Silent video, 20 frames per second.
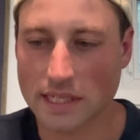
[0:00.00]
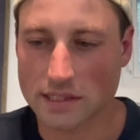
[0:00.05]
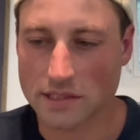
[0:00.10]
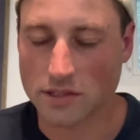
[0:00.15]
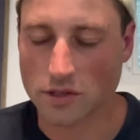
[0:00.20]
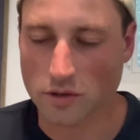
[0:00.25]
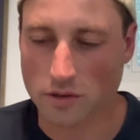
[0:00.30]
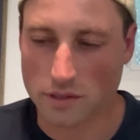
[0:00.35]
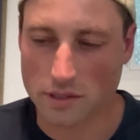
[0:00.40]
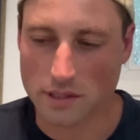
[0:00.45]
at
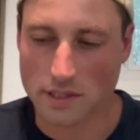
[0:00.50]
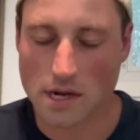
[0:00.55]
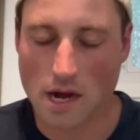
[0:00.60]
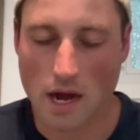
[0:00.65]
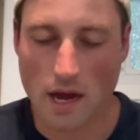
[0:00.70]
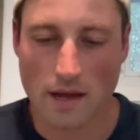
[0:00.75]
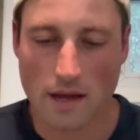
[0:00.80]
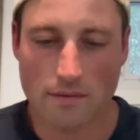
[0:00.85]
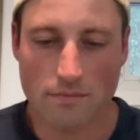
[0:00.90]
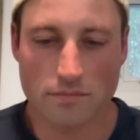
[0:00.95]
certain
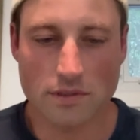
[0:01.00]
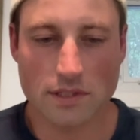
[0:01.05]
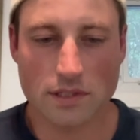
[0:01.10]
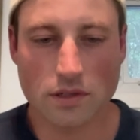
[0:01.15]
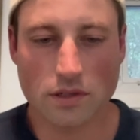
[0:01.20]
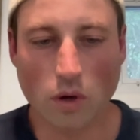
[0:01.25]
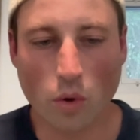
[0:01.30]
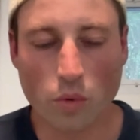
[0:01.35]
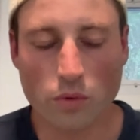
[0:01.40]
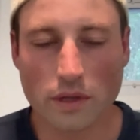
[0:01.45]
times
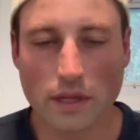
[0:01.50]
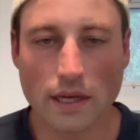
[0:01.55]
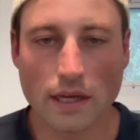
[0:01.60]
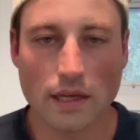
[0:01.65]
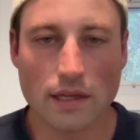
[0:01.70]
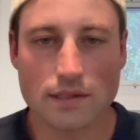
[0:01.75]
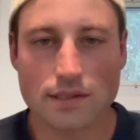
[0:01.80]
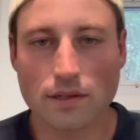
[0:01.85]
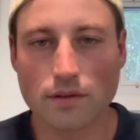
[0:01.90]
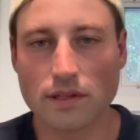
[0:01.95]

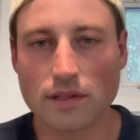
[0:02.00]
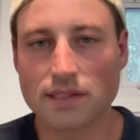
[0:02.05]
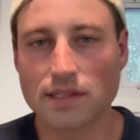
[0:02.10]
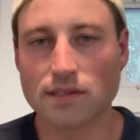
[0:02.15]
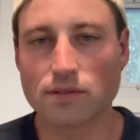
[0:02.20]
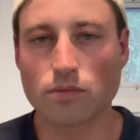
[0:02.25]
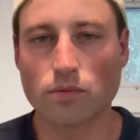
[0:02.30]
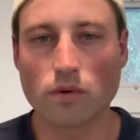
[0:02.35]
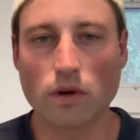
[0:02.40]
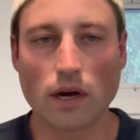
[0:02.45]
only. So this
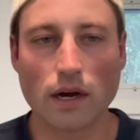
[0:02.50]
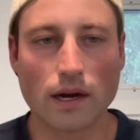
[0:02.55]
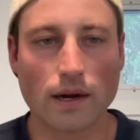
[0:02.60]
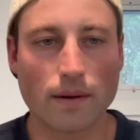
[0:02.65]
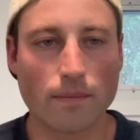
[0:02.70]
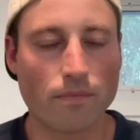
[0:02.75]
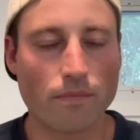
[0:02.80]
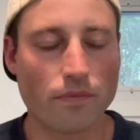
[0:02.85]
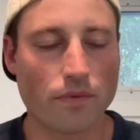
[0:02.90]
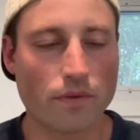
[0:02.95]
is,
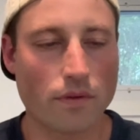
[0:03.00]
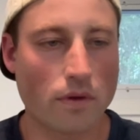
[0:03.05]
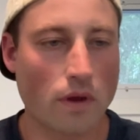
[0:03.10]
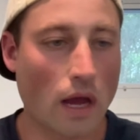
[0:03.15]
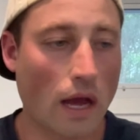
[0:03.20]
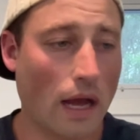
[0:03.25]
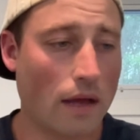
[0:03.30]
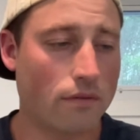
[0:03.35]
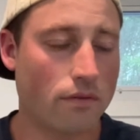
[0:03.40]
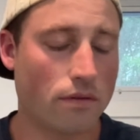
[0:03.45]
um,
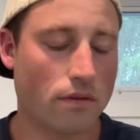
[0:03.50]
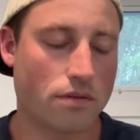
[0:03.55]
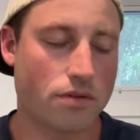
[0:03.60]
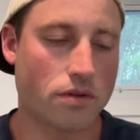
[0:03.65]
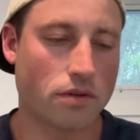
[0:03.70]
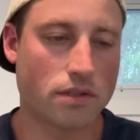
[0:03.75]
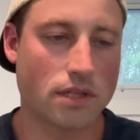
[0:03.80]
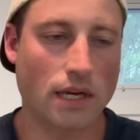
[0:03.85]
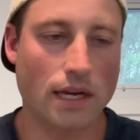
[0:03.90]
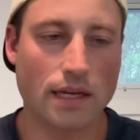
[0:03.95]

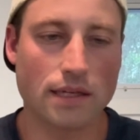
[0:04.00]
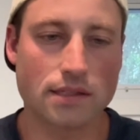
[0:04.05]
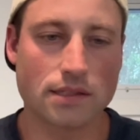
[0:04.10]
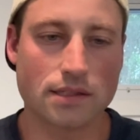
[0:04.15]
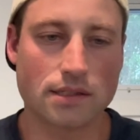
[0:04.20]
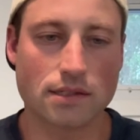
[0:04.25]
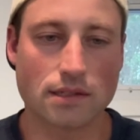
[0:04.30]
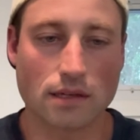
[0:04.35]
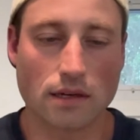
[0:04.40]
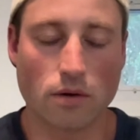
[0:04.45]
so
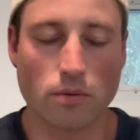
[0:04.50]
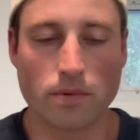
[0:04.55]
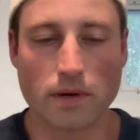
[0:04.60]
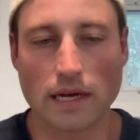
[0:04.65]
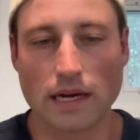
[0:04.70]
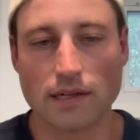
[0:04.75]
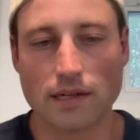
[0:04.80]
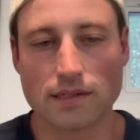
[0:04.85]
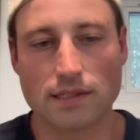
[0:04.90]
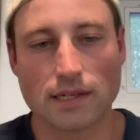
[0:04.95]
today's open
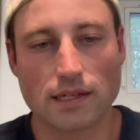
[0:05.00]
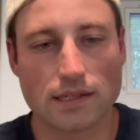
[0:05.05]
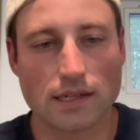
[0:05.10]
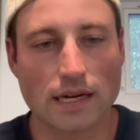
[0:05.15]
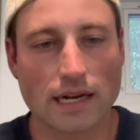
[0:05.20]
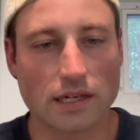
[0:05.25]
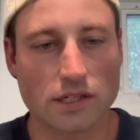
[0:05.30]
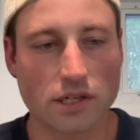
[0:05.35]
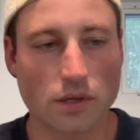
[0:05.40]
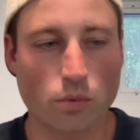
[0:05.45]
house that I
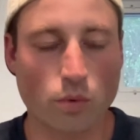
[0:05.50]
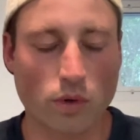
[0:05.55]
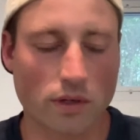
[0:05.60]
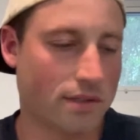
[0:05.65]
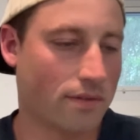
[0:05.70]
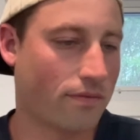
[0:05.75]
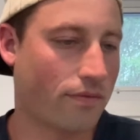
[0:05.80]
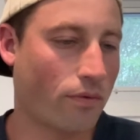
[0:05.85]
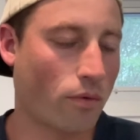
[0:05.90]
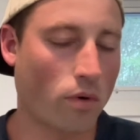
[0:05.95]
did actually
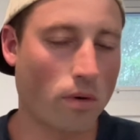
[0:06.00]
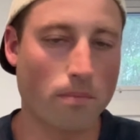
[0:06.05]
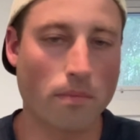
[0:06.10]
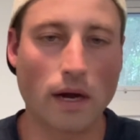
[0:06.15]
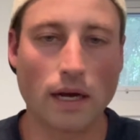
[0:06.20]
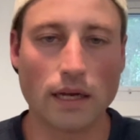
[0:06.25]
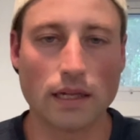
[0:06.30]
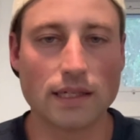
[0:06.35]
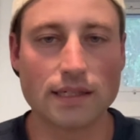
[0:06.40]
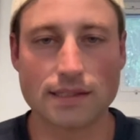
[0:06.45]
wasn't for
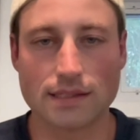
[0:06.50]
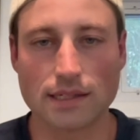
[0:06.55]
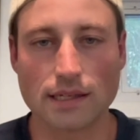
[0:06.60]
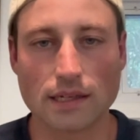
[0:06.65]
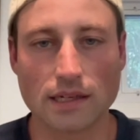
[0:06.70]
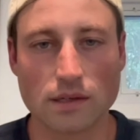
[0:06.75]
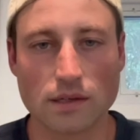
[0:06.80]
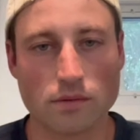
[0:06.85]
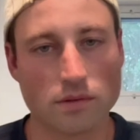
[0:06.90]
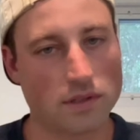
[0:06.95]
my
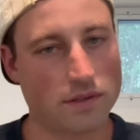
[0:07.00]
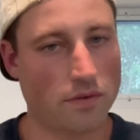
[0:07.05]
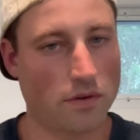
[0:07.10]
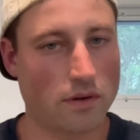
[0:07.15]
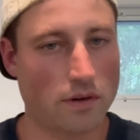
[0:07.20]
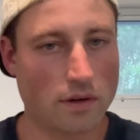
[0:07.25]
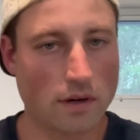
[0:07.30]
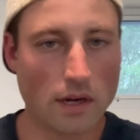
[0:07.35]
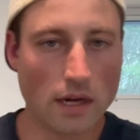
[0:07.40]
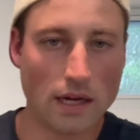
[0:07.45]
listing. It was
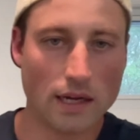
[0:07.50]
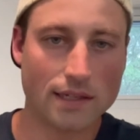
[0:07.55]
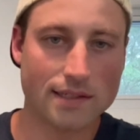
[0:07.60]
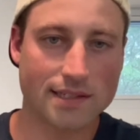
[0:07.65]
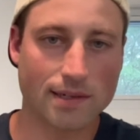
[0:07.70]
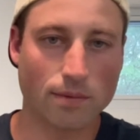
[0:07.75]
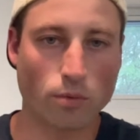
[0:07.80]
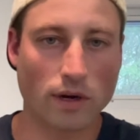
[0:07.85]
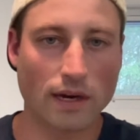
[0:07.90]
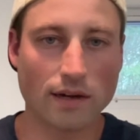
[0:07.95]
for
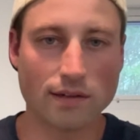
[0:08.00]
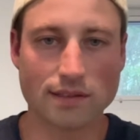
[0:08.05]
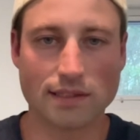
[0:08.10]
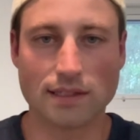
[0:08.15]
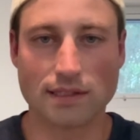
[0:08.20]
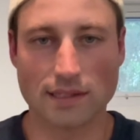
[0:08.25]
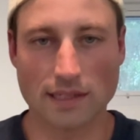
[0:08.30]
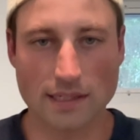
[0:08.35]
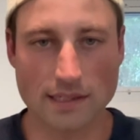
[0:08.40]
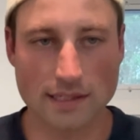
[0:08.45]
someone
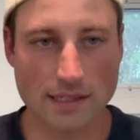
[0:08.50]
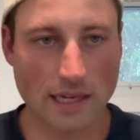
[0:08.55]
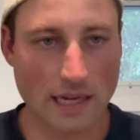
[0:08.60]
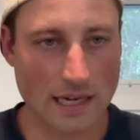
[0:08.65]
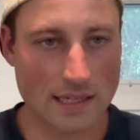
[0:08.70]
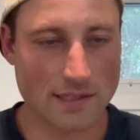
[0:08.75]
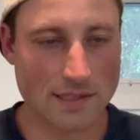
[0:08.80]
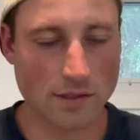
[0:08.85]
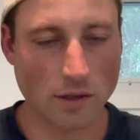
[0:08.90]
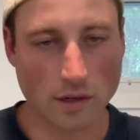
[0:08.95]
else's listing.
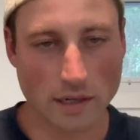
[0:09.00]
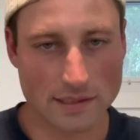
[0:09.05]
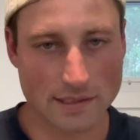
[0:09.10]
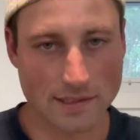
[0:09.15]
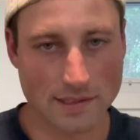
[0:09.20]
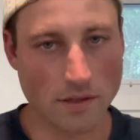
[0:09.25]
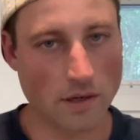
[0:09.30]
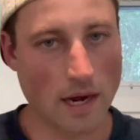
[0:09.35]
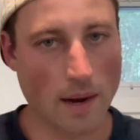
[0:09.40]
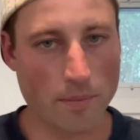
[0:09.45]
I saw it as
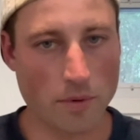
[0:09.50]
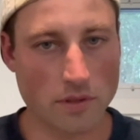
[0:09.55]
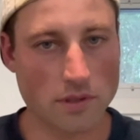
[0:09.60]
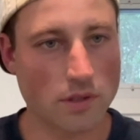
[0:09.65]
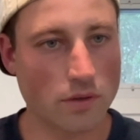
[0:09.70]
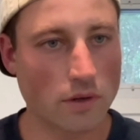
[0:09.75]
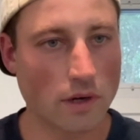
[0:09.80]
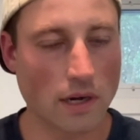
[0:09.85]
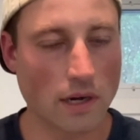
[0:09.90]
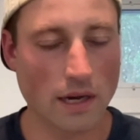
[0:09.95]
a good
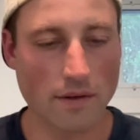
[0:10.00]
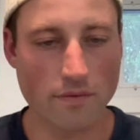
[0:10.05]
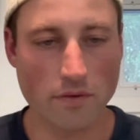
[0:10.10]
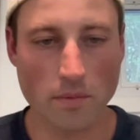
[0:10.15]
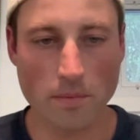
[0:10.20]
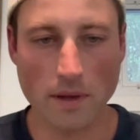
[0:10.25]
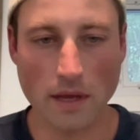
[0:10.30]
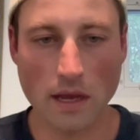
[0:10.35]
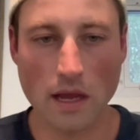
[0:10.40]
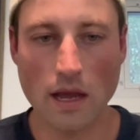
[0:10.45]
opportunity
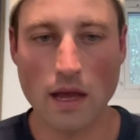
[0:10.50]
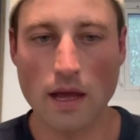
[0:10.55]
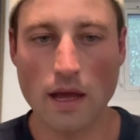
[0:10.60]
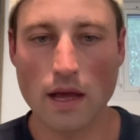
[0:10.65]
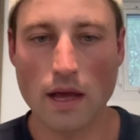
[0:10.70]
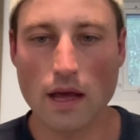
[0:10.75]
for me.